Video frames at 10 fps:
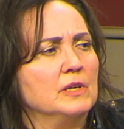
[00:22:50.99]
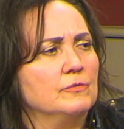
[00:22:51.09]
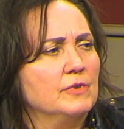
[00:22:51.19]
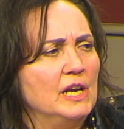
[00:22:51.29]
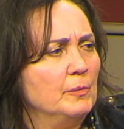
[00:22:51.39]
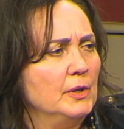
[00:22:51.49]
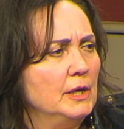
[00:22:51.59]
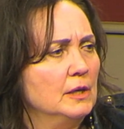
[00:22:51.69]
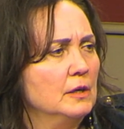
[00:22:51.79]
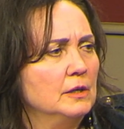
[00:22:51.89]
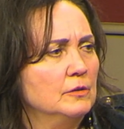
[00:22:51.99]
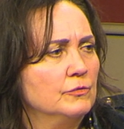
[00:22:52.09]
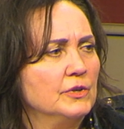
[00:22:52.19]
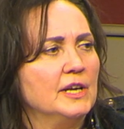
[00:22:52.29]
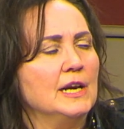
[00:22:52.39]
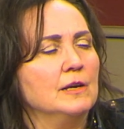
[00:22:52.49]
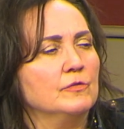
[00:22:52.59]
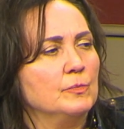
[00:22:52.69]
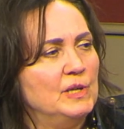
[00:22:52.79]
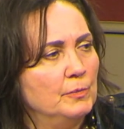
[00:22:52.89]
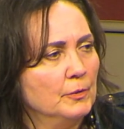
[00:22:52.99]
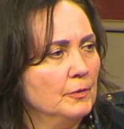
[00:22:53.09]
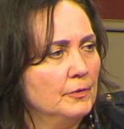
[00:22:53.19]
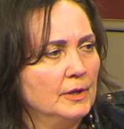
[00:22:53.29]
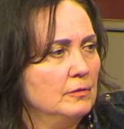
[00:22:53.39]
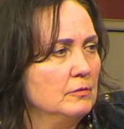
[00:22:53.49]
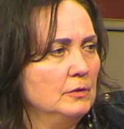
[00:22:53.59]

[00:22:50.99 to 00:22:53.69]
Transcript: family and forgave the people that,